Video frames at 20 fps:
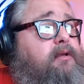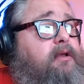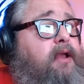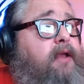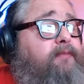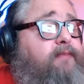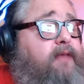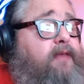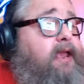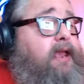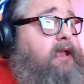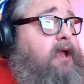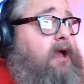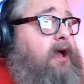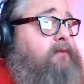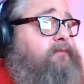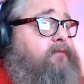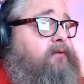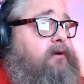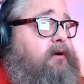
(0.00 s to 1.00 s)
and thank
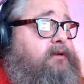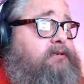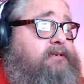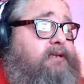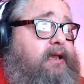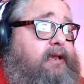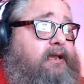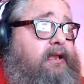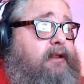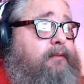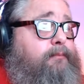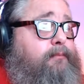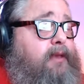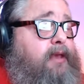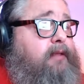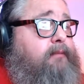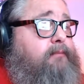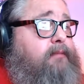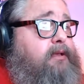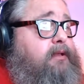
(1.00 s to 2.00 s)
God for our Second
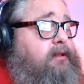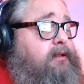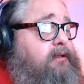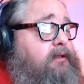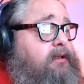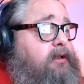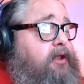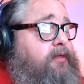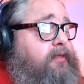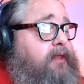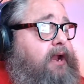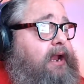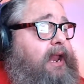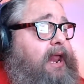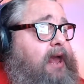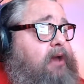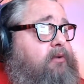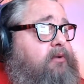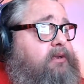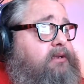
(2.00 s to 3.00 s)
Amendment, you know, that
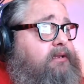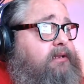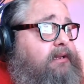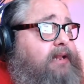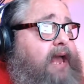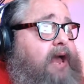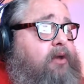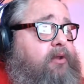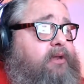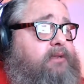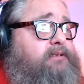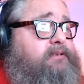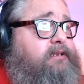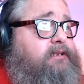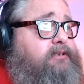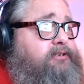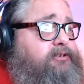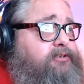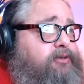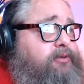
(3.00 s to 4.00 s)
allowed us to
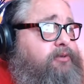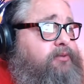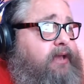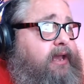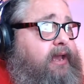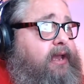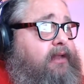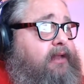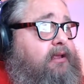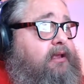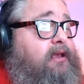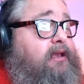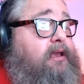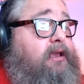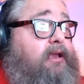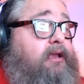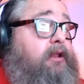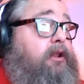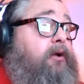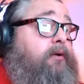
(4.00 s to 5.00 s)
do that.
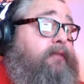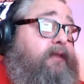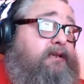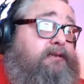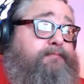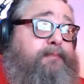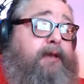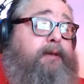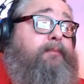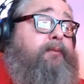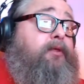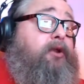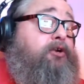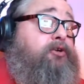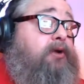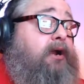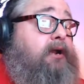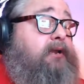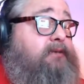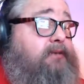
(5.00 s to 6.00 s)
You know, and these people that are
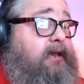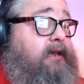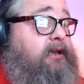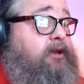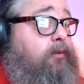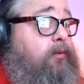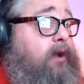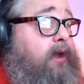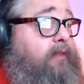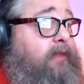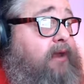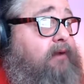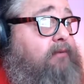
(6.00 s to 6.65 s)
trying to take away that